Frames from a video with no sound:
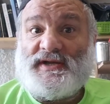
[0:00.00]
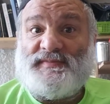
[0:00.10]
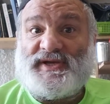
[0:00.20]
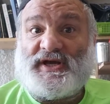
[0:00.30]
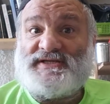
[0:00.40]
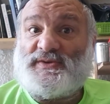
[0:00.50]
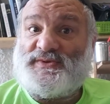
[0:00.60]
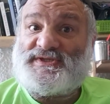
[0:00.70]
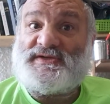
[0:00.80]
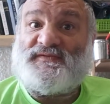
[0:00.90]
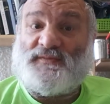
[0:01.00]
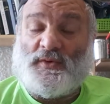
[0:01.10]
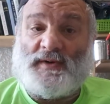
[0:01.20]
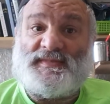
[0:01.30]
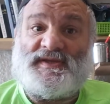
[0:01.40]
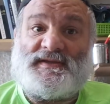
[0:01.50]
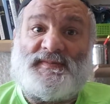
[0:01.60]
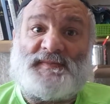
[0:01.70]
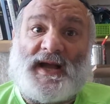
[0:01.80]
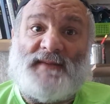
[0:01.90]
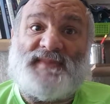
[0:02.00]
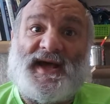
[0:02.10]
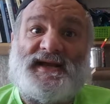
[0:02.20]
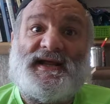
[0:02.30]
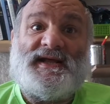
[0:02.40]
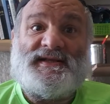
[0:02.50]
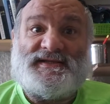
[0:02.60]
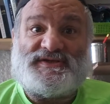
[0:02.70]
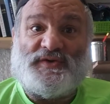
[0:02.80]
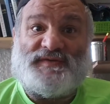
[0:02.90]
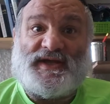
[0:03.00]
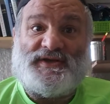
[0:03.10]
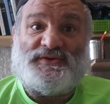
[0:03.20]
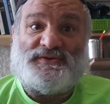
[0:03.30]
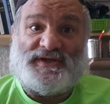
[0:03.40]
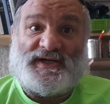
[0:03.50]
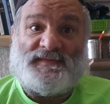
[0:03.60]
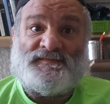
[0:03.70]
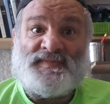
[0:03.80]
because it was formed to combat the Soviet Union.